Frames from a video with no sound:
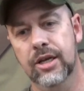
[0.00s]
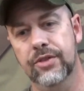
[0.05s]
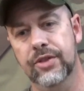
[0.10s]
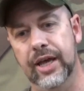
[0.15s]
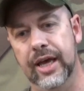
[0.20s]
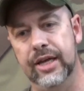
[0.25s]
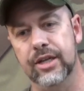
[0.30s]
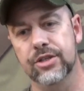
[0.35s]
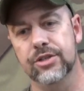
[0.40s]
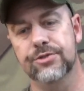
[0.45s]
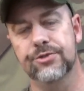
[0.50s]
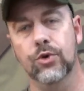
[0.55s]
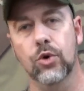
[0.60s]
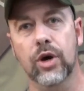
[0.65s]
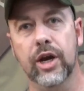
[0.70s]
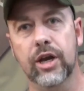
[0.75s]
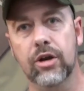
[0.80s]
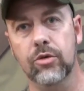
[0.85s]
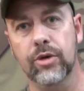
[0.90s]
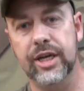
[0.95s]
That is
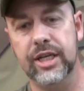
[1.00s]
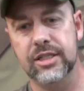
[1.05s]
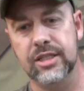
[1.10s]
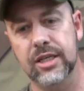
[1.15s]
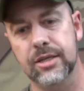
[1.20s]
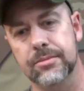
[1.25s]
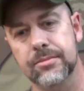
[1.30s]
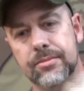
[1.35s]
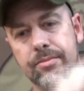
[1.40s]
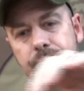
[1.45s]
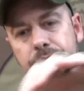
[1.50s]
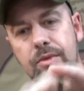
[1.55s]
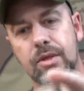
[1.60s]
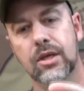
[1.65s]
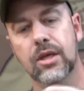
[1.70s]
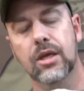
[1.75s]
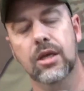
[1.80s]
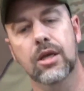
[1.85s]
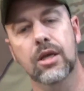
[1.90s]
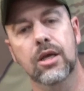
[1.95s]
for a reason.
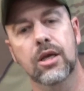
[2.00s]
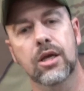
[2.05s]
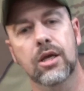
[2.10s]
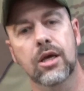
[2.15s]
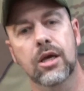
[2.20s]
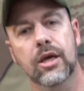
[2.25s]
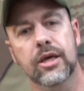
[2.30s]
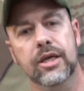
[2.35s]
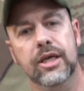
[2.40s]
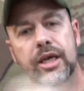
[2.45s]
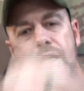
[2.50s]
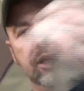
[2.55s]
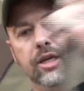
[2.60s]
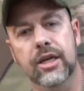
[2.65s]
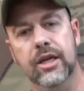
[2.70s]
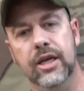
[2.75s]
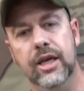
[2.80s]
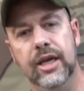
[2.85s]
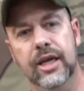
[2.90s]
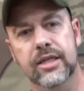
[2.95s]
Again,
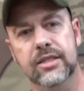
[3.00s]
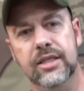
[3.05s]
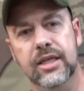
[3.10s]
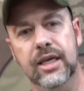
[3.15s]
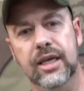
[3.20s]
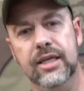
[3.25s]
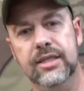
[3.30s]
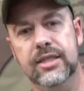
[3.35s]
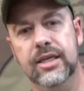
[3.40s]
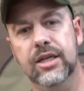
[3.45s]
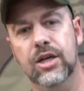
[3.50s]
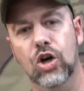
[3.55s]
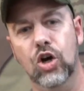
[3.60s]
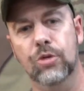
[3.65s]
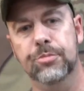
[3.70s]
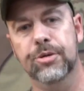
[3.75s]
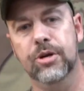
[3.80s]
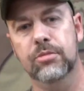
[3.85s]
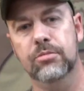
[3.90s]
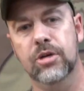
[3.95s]
it's easy to
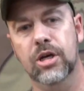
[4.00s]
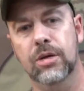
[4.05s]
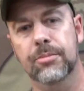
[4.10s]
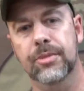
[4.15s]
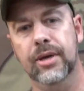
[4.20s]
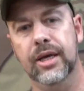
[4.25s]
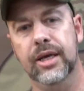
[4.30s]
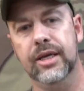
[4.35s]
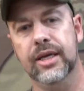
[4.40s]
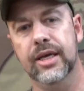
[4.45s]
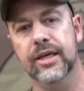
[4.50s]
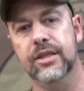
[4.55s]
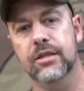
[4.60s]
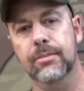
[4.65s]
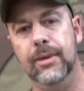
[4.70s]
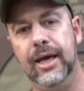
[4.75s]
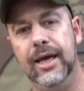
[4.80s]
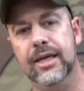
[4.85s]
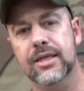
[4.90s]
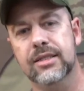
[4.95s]
open them up and get the
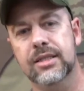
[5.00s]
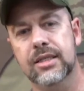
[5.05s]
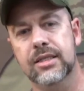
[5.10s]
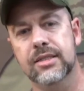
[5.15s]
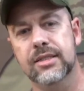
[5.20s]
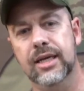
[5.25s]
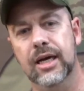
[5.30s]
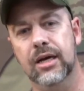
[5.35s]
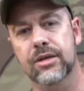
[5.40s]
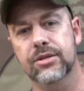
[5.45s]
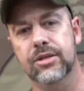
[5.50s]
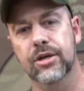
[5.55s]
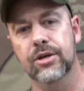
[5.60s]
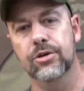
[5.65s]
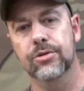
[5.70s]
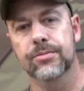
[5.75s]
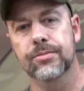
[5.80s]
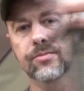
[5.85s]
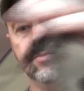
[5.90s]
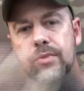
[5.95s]
magazines out
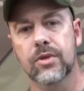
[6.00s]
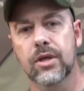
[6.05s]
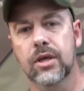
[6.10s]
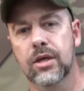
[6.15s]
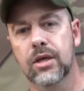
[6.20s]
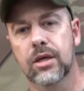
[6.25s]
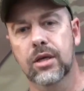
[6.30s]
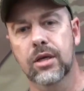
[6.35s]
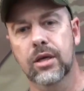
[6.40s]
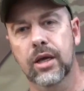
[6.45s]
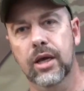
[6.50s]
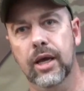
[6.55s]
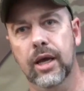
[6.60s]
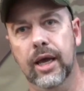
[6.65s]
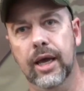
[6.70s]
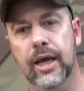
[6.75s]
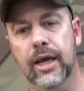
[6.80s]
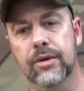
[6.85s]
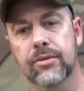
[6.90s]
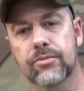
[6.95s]
though,
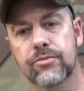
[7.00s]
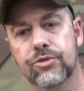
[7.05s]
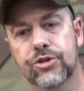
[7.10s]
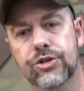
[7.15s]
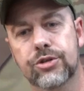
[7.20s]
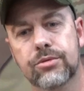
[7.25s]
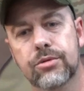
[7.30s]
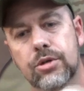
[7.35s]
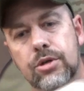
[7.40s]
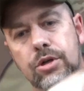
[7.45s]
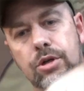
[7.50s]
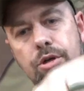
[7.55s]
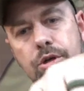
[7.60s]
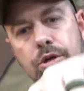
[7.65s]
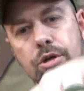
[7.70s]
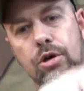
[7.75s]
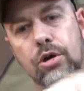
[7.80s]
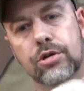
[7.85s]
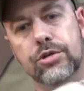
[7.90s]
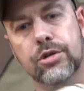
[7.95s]
and
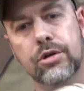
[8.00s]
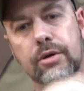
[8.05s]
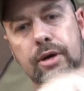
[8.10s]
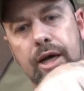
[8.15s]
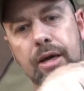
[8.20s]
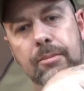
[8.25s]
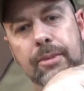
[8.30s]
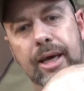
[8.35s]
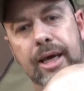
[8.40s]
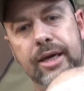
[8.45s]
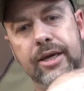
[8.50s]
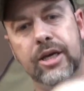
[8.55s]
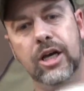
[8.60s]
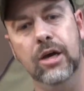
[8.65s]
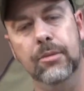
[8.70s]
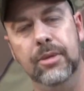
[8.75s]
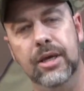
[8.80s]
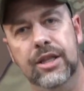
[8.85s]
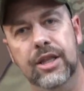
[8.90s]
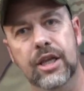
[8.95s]
close her right back
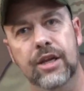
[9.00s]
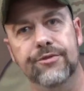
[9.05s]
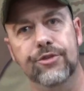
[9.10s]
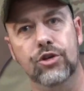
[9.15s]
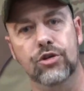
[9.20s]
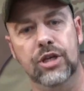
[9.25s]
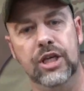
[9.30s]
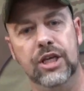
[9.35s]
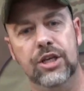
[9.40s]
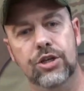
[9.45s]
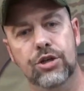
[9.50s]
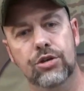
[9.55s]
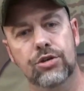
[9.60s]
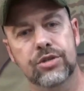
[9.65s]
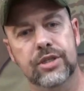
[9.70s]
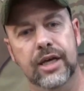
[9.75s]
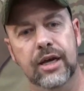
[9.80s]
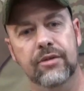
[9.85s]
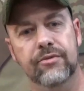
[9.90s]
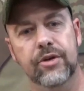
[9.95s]
up. And then if you need to
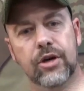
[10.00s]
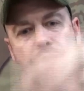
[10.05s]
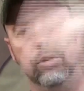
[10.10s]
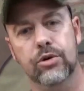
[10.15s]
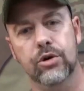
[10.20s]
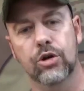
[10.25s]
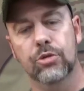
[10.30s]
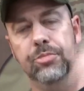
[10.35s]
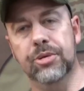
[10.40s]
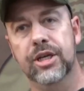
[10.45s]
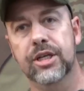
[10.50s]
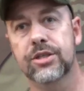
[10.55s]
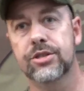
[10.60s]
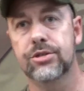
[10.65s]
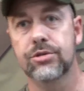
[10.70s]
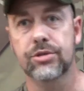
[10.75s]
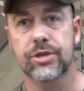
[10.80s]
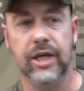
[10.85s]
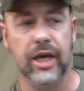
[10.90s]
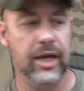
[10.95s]
use that Velcro piece,
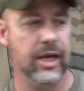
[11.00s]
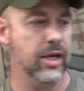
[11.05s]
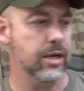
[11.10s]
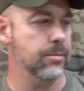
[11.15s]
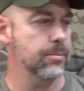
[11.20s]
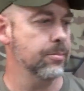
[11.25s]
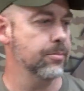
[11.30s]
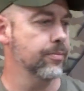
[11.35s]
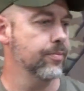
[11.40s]
you can.